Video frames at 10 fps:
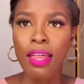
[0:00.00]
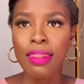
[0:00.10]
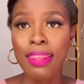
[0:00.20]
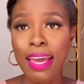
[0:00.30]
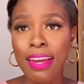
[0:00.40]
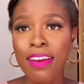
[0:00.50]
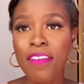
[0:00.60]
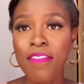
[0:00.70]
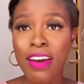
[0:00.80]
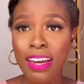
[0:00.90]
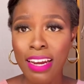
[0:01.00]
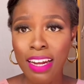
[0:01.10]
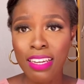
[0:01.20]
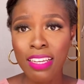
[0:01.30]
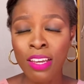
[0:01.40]
Then
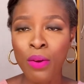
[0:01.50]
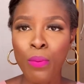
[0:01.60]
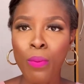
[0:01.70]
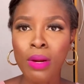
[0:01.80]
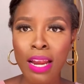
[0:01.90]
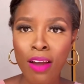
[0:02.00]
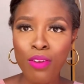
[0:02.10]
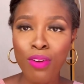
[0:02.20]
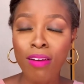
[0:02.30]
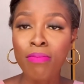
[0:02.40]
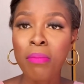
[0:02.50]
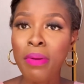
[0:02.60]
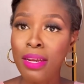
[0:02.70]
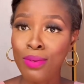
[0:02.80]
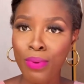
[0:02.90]
finally, now you have
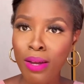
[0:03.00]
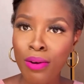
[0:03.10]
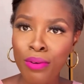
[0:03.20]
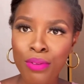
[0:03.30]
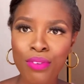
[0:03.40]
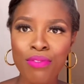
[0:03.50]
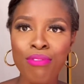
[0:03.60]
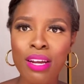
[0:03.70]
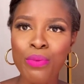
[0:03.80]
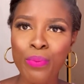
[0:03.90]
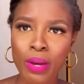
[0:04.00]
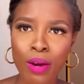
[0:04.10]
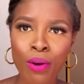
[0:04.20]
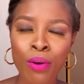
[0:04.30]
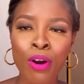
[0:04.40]
prepared well, you've read
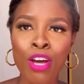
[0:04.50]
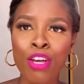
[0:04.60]
well,